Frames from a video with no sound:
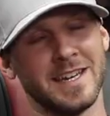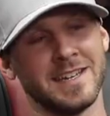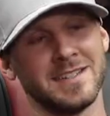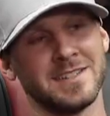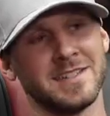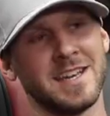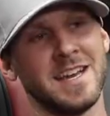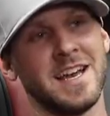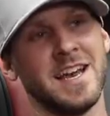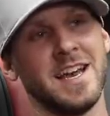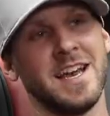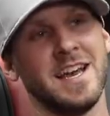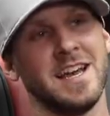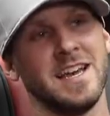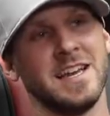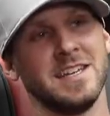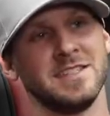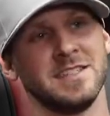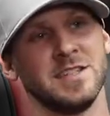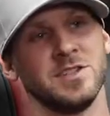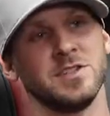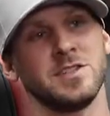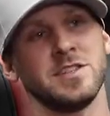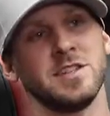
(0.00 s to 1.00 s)
And
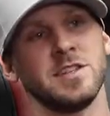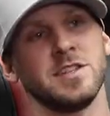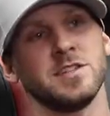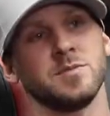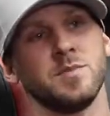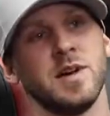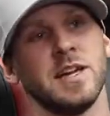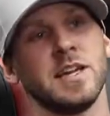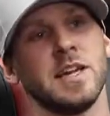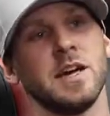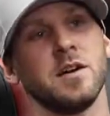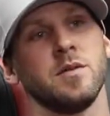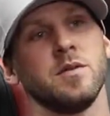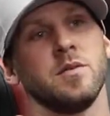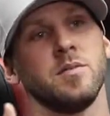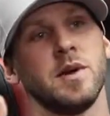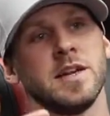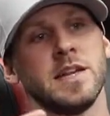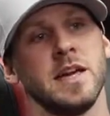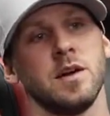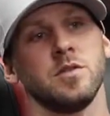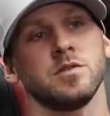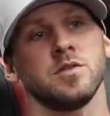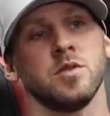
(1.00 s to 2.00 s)
it's interesting because my
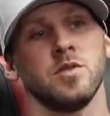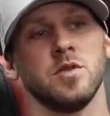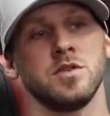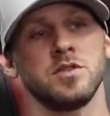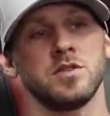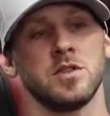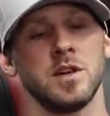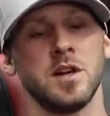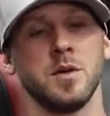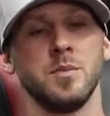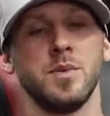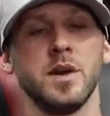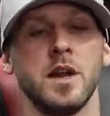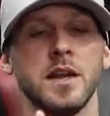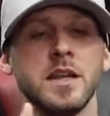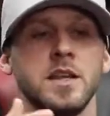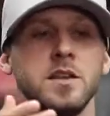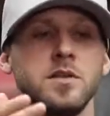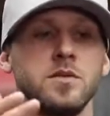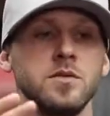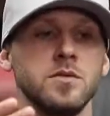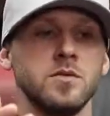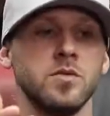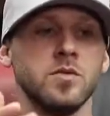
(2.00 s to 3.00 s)
dad was a horse trainer, but
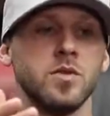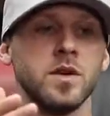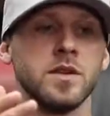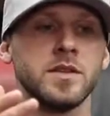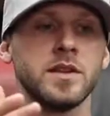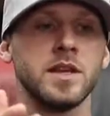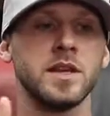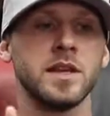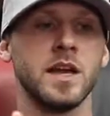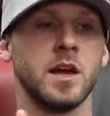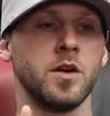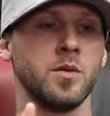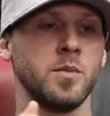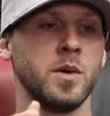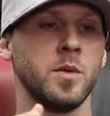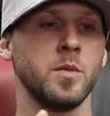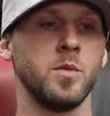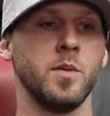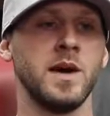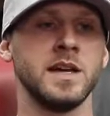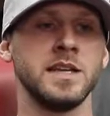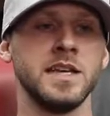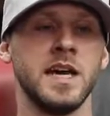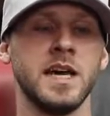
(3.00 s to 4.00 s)
one thing I
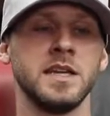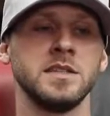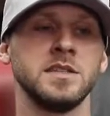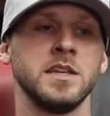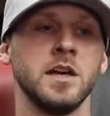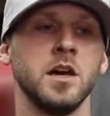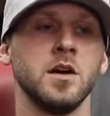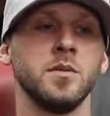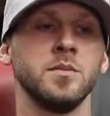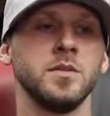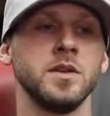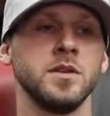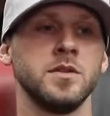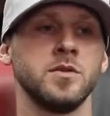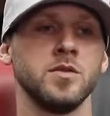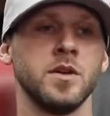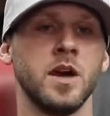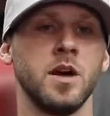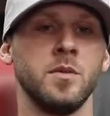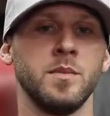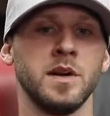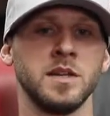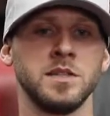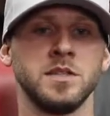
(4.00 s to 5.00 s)
remember my dad telling me
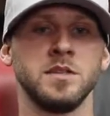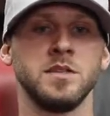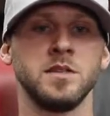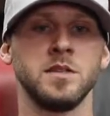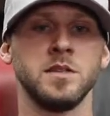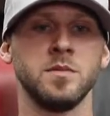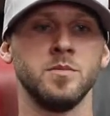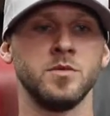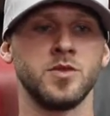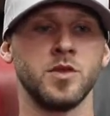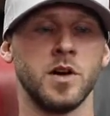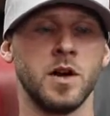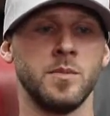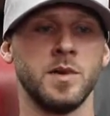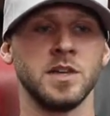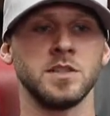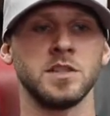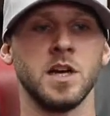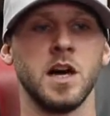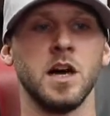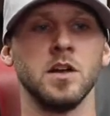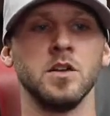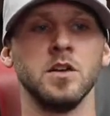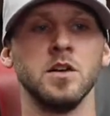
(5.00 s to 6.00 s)
throughout my
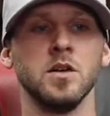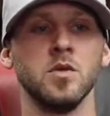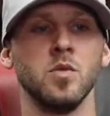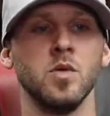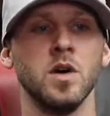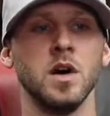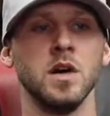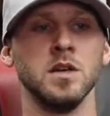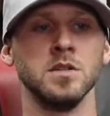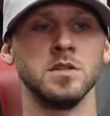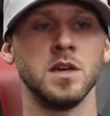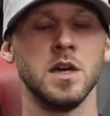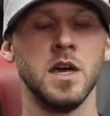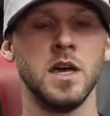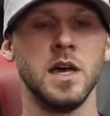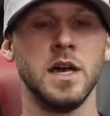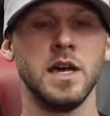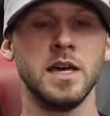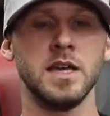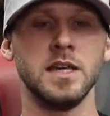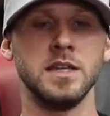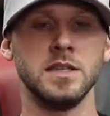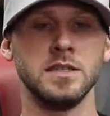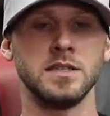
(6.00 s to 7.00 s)
childhood was,
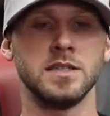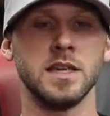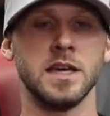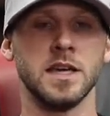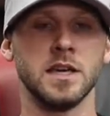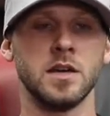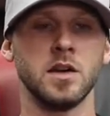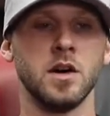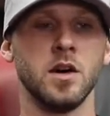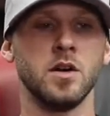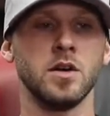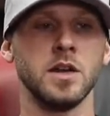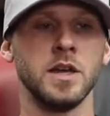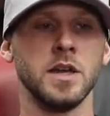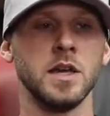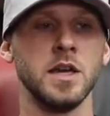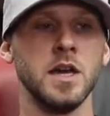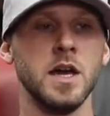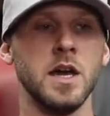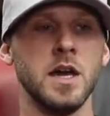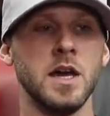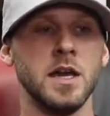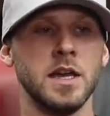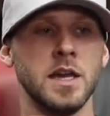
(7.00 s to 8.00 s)
he said,
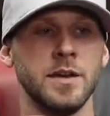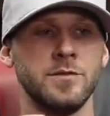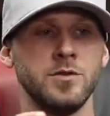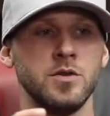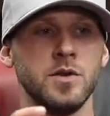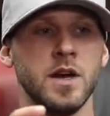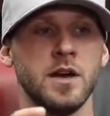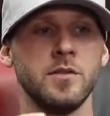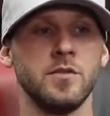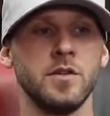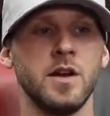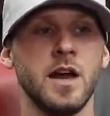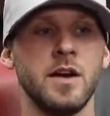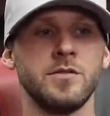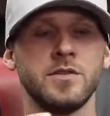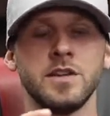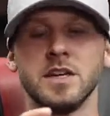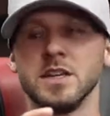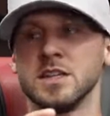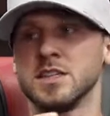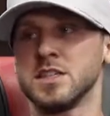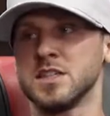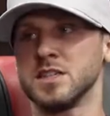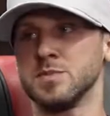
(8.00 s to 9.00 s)
Cody, if you ever have
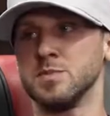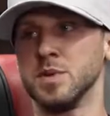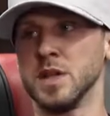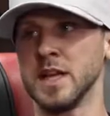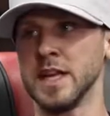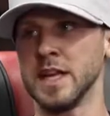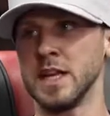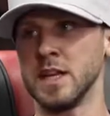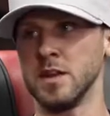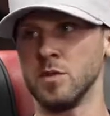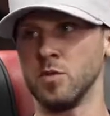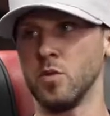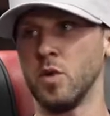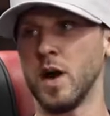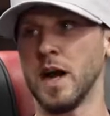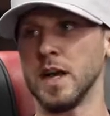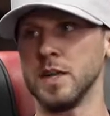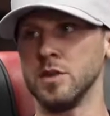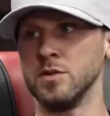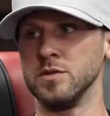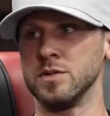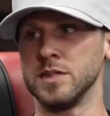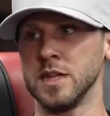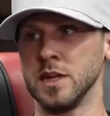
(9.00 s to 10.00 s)
to explain
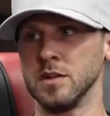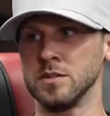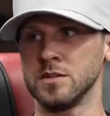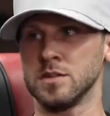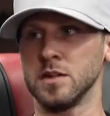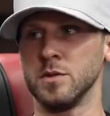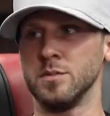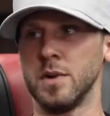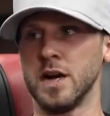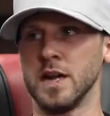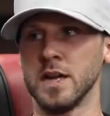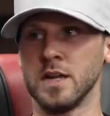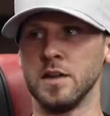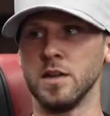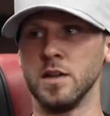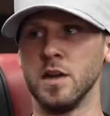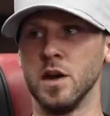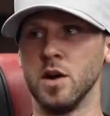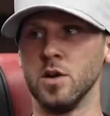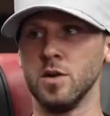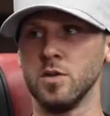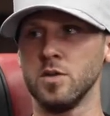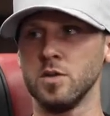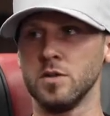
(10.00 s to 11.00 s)
why you tell somebody
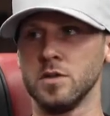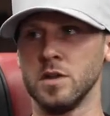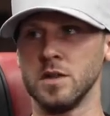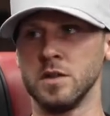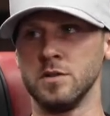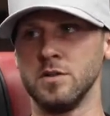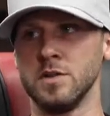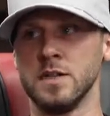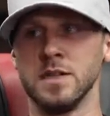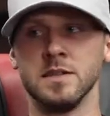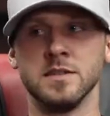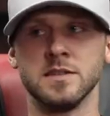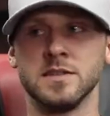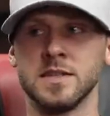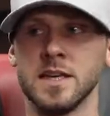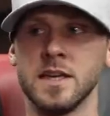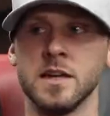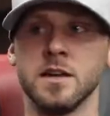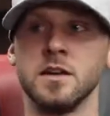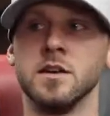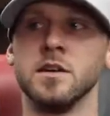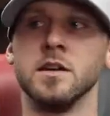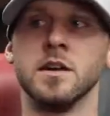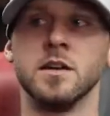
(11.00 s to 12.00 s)
no, then you didn't
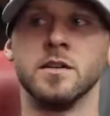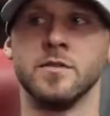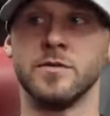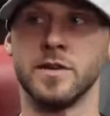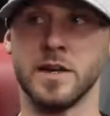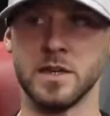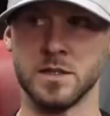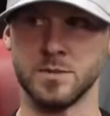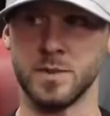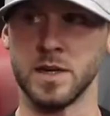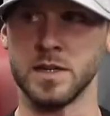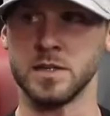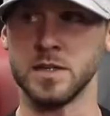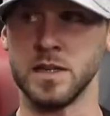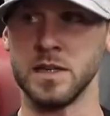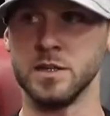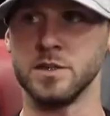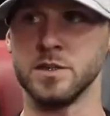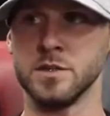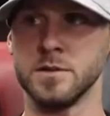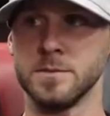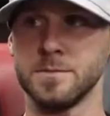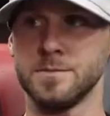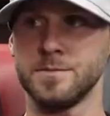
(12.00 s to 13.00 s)
set a good enough
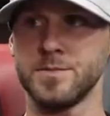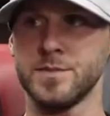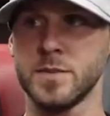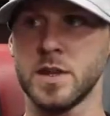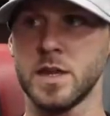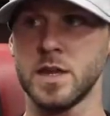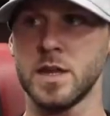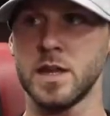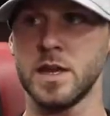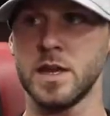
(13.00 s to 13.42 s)
expectation. Mm-hmm.